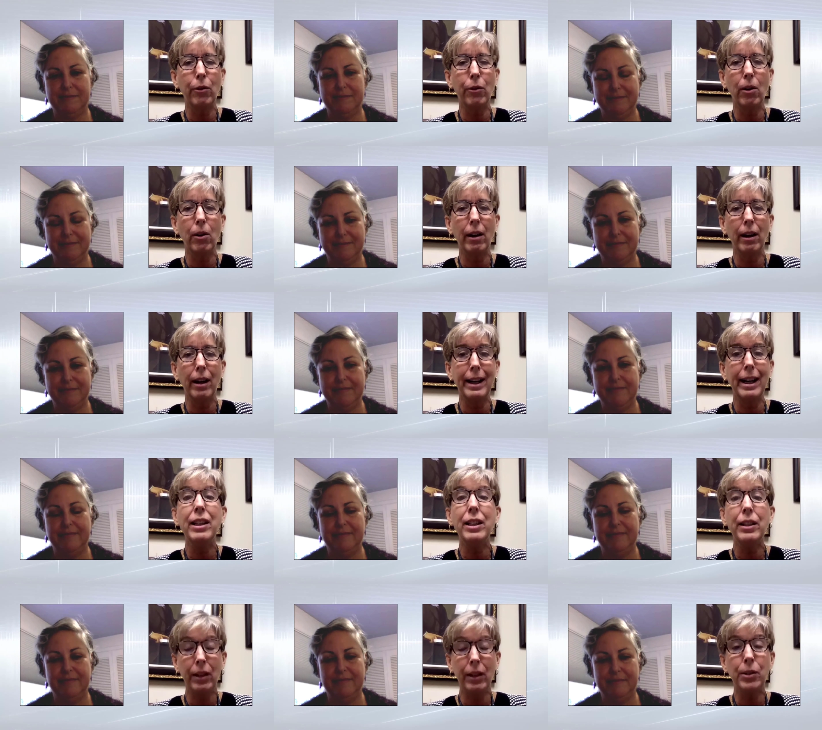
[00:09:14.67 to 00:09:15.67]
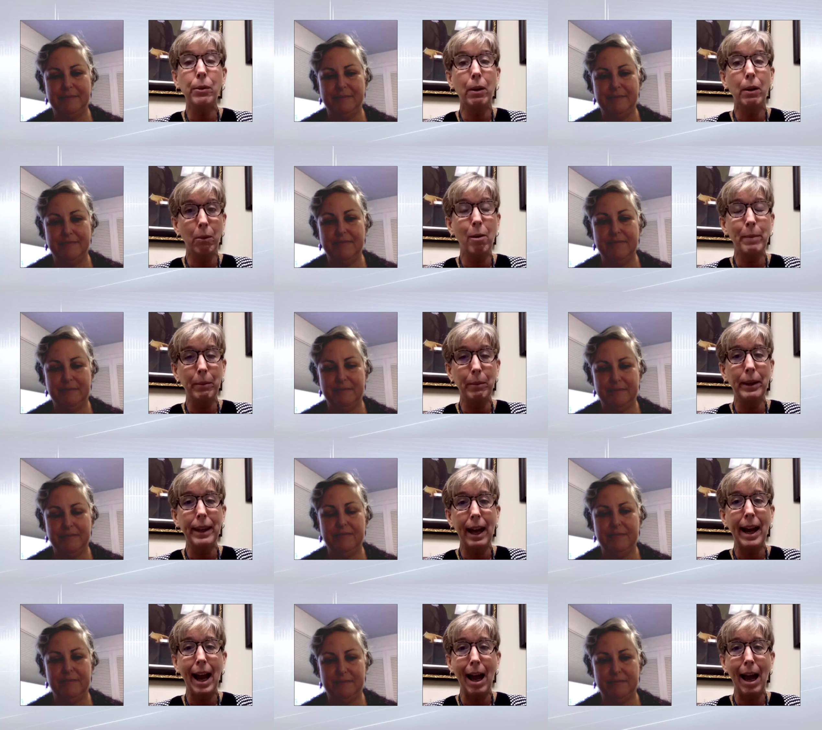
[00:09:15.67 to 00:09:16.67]
Speaker 1: for an individual woman when
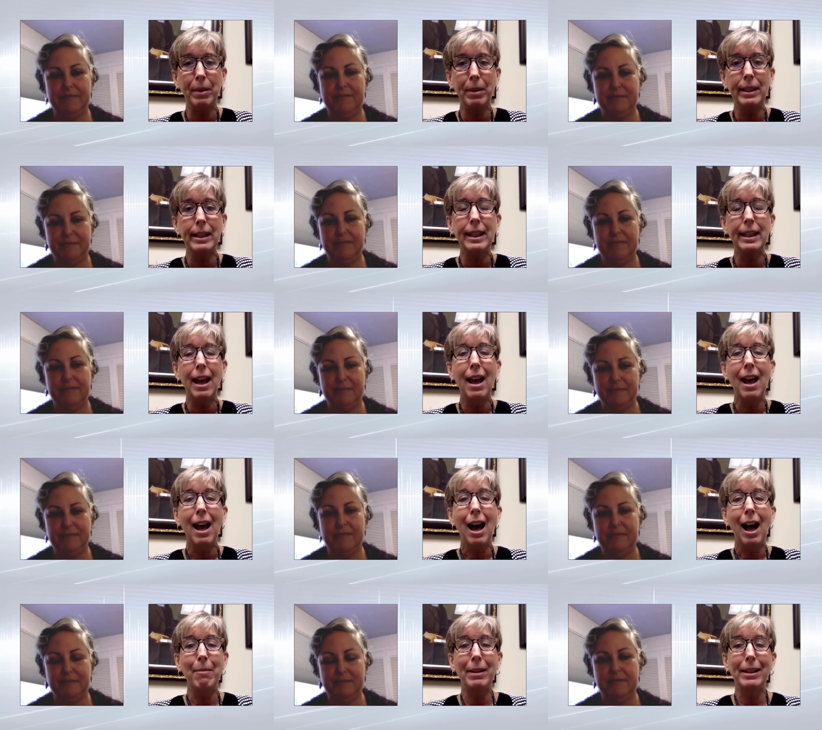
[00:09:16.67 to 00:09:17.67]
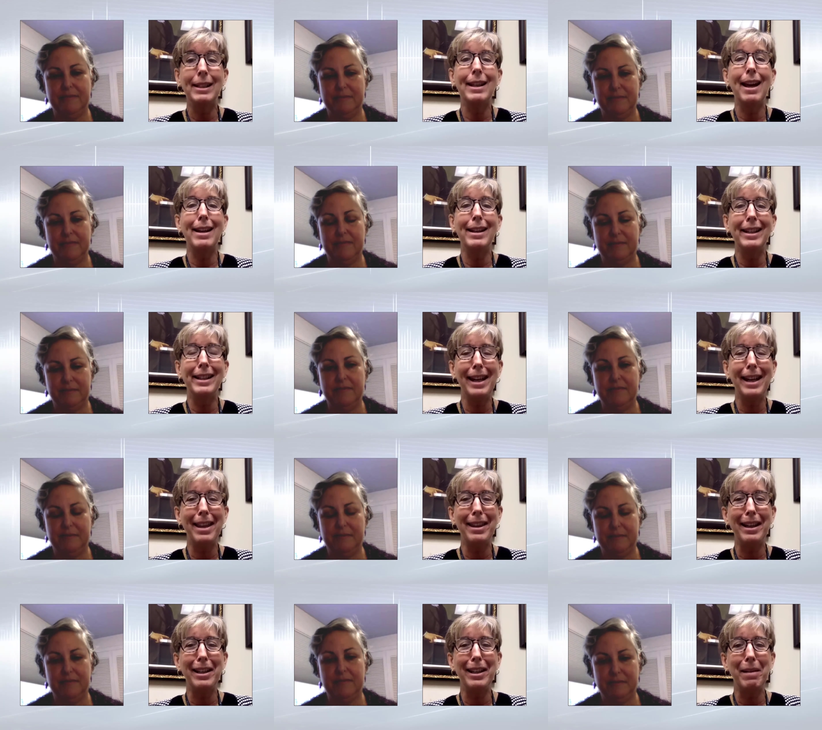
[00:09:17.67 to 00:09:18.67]
that happens. I'm excited to say
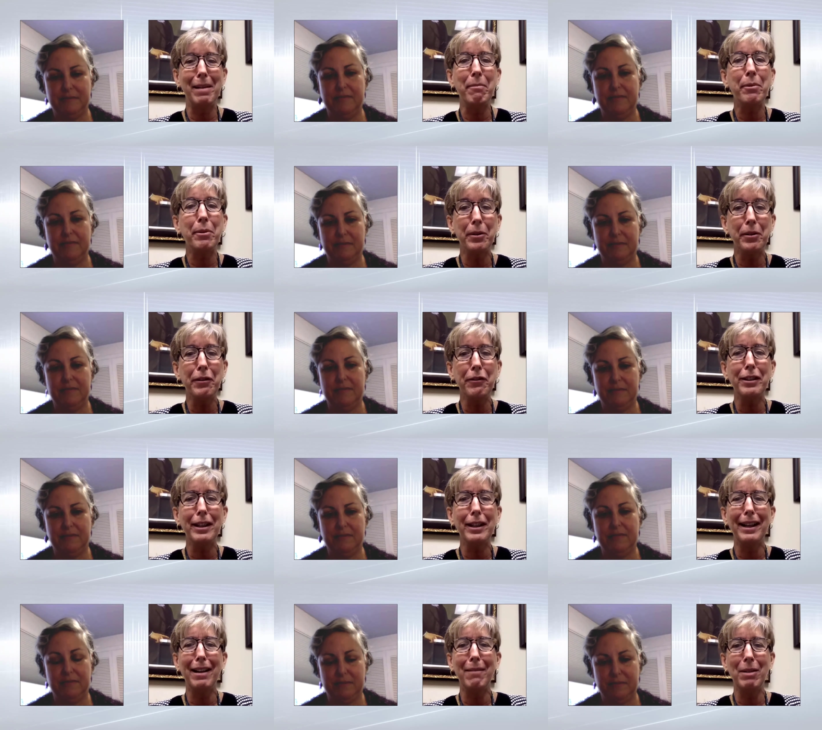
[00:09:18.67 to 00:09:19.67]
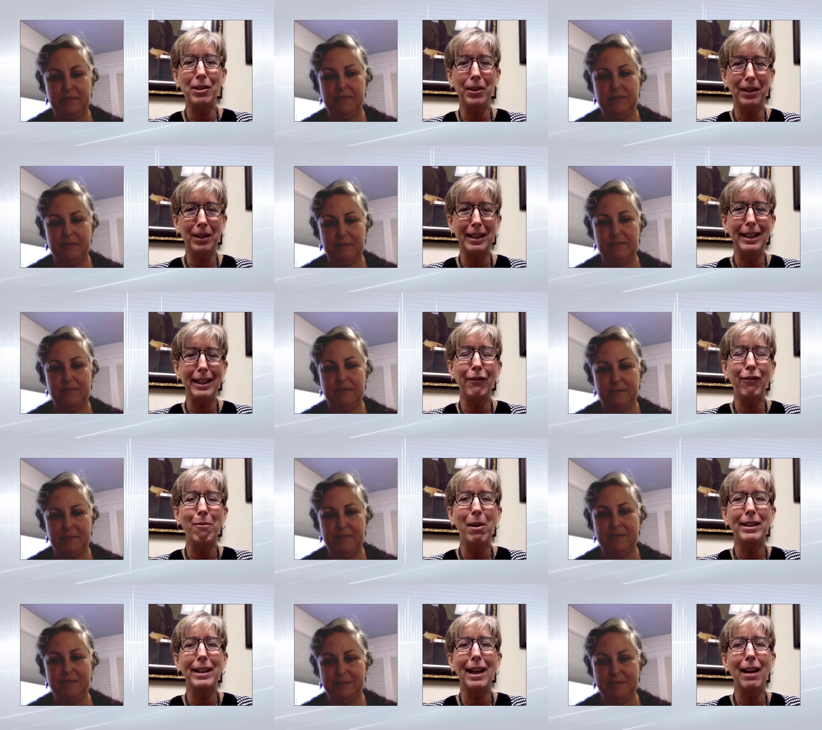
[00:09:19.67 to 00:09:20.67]
that it's improved, as you can see from our
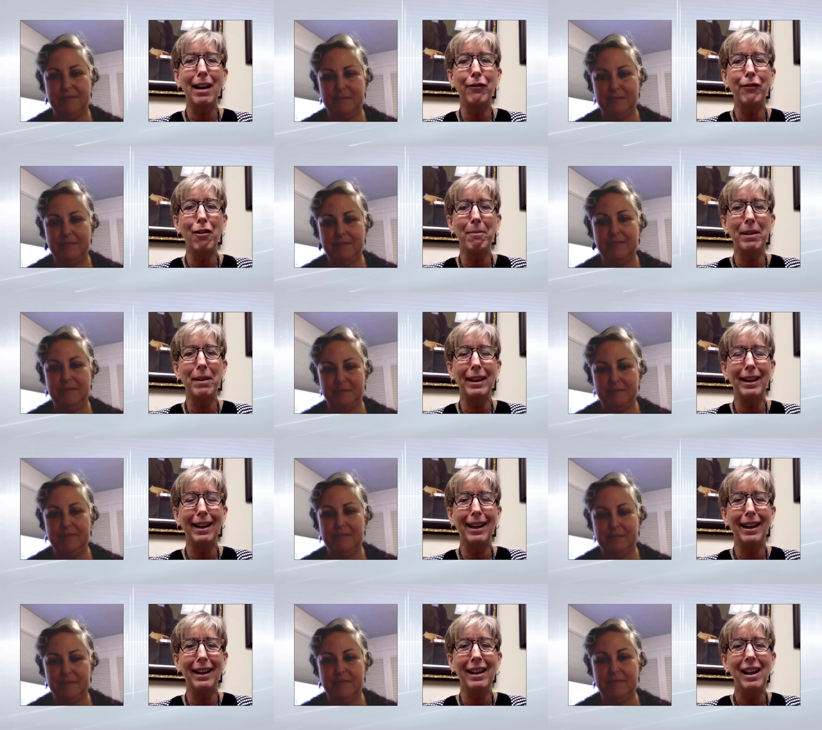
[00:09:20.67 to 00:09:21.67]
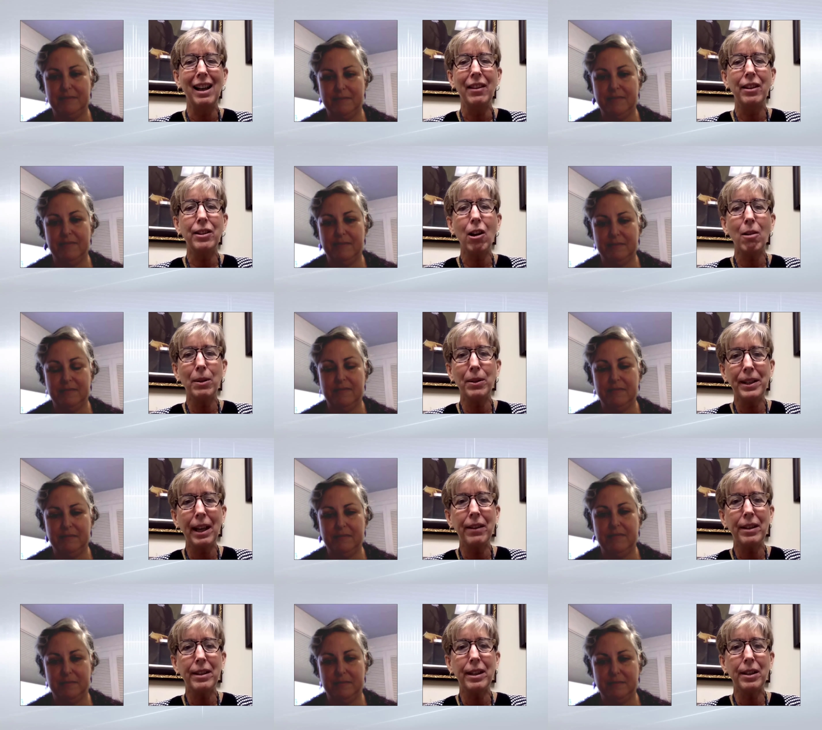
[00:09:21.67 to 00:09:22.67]
data from the
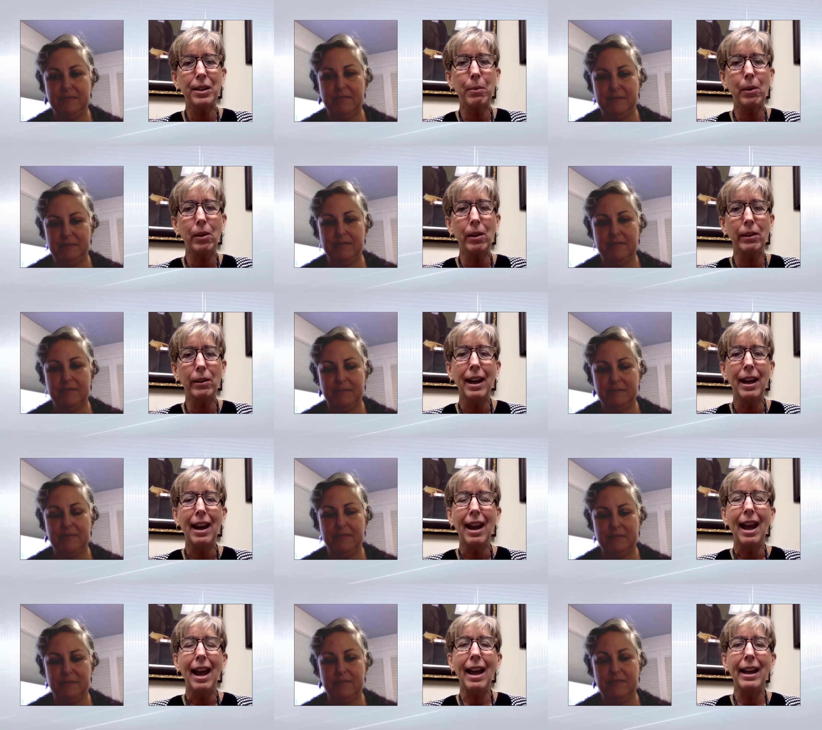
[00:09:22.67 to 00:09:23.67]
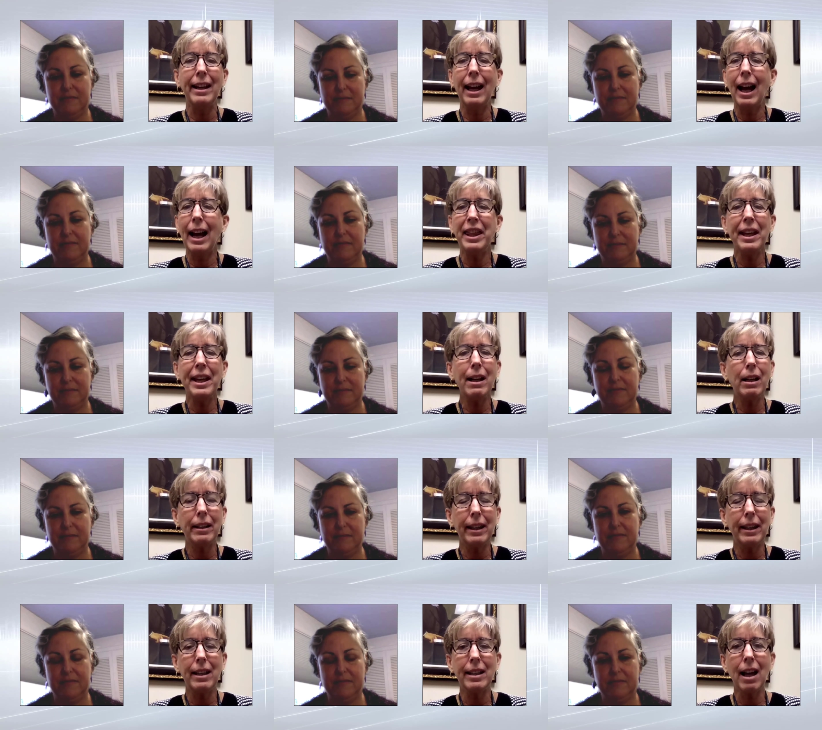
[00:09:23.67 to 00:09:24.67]
tomosynthesis world. And I think
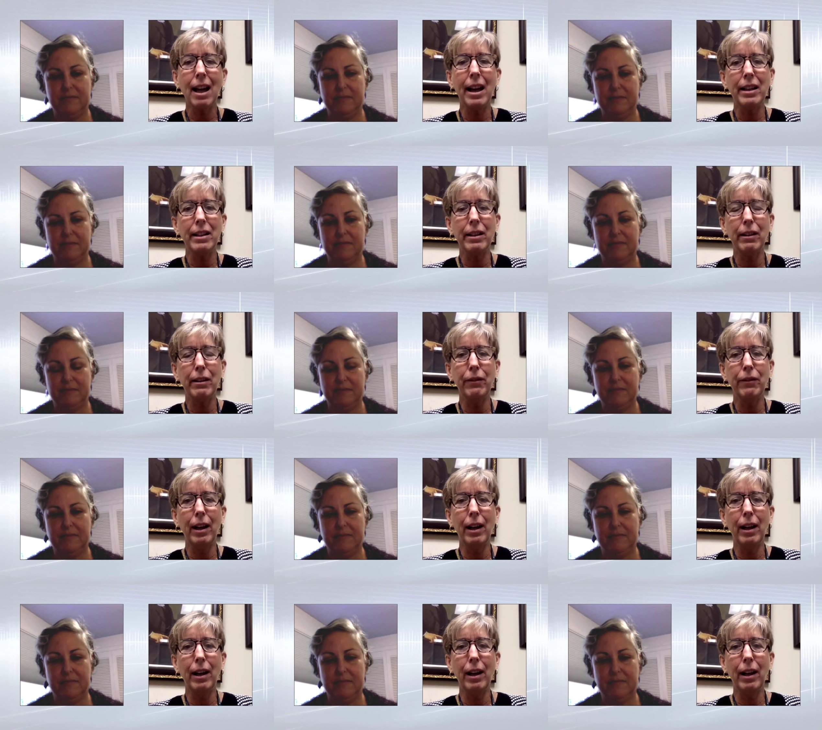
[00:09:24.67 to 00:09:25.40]
this kind of,